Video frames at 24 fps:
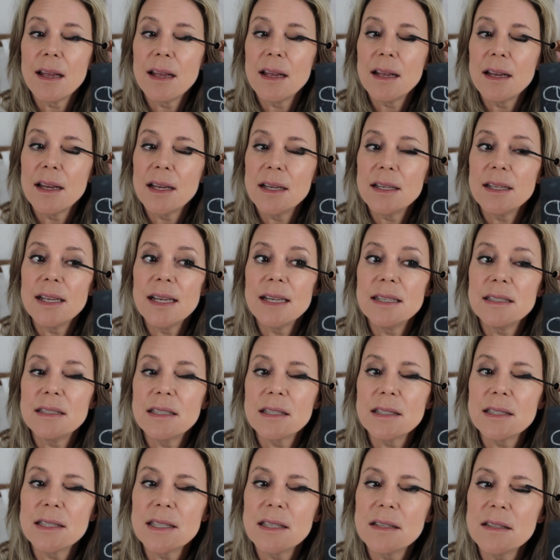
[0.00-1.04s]
it
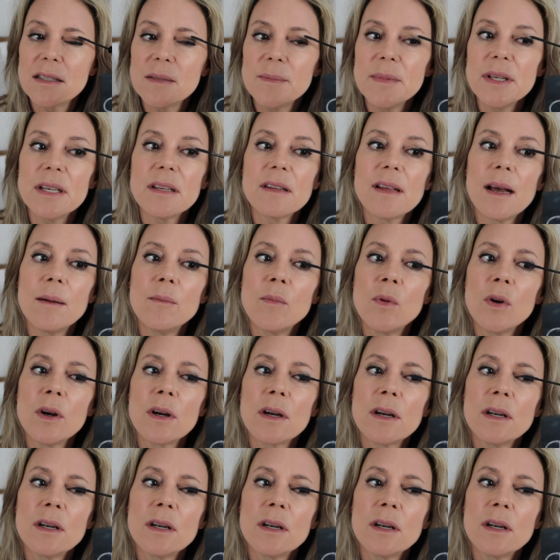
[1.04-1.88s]
just gives me a lot more